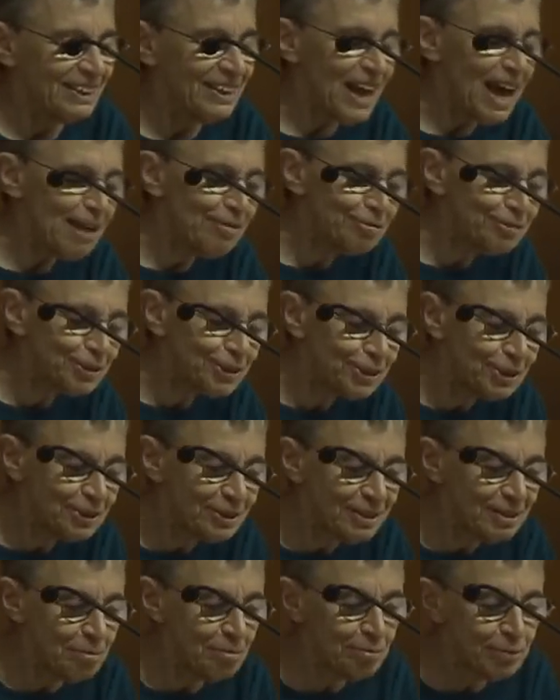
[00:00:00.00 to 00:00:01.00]
Laughter,
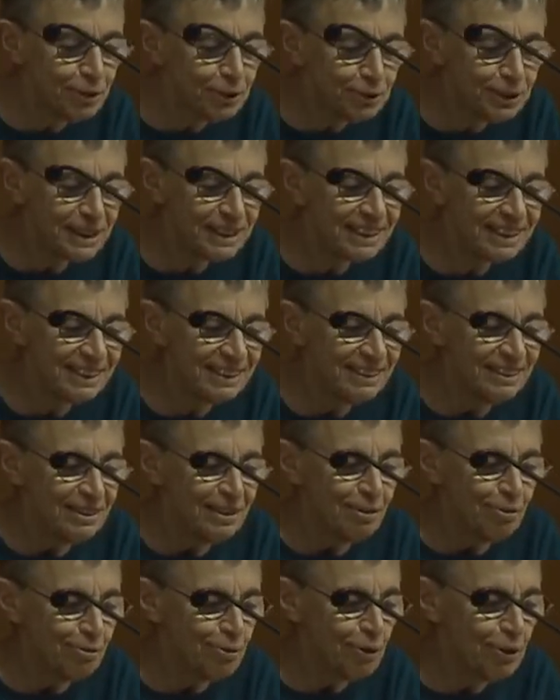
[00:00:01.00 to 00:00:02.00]
music,
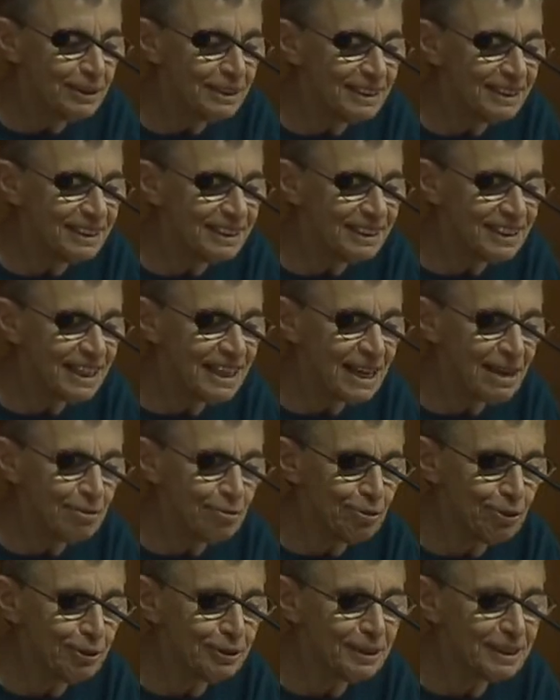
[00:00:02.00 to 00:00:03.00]
voices
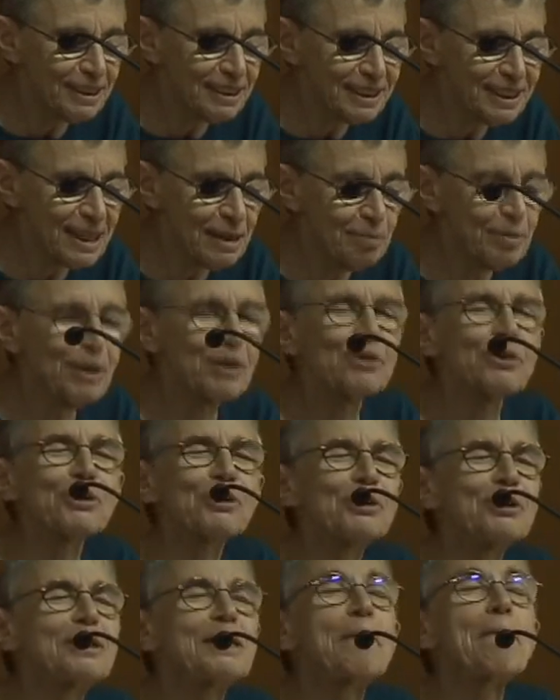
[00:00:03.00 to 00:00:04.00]
singing verses can be
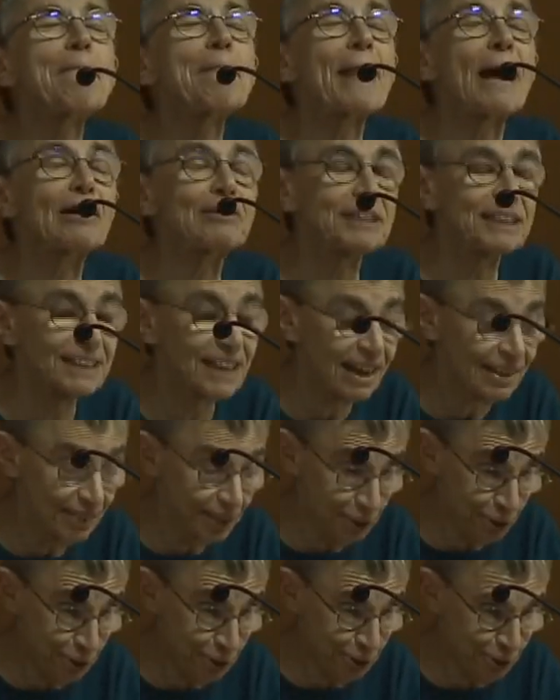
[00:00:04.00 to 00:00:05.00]
heard
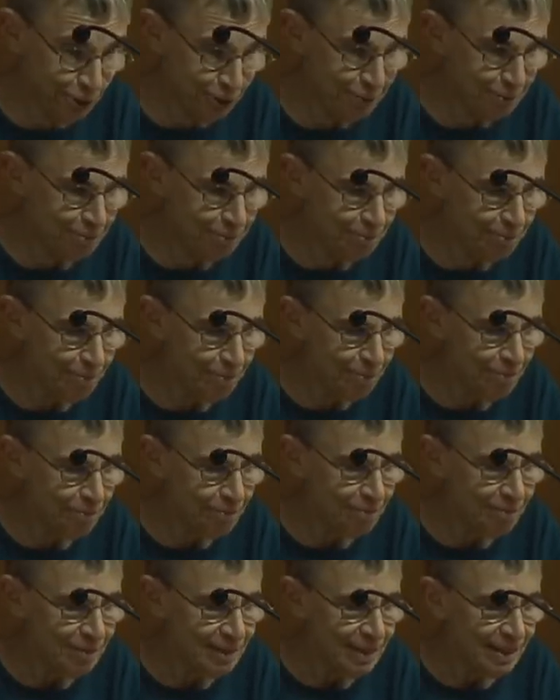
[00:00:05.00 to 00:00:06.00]
outside the door.
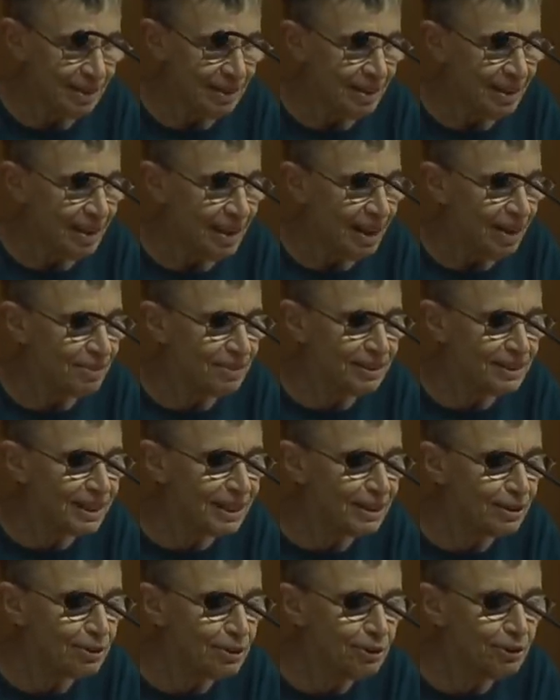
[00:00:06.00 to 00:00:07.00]
The
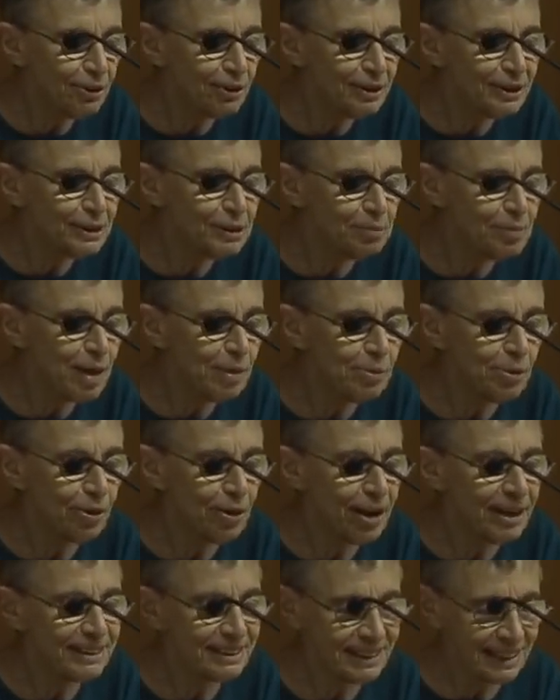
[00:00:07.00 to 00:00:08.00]
little girl is
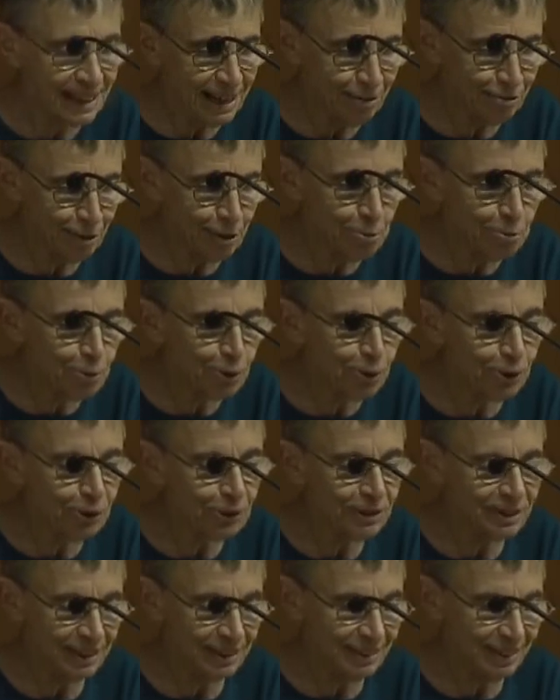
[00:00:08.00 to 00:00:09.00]
memorizing every
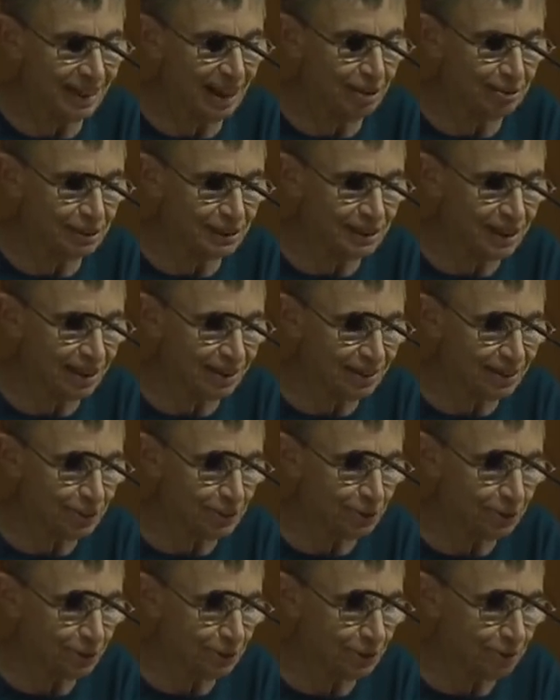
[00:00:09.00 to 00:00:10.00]
word outside the
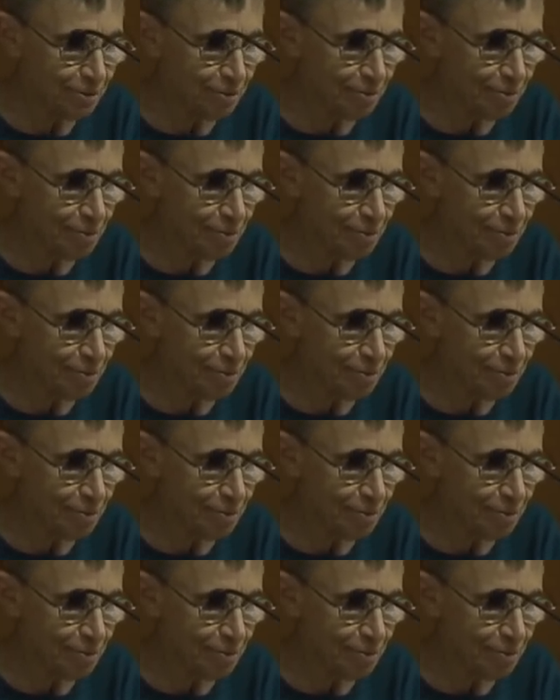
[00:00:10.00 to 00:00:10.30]
door.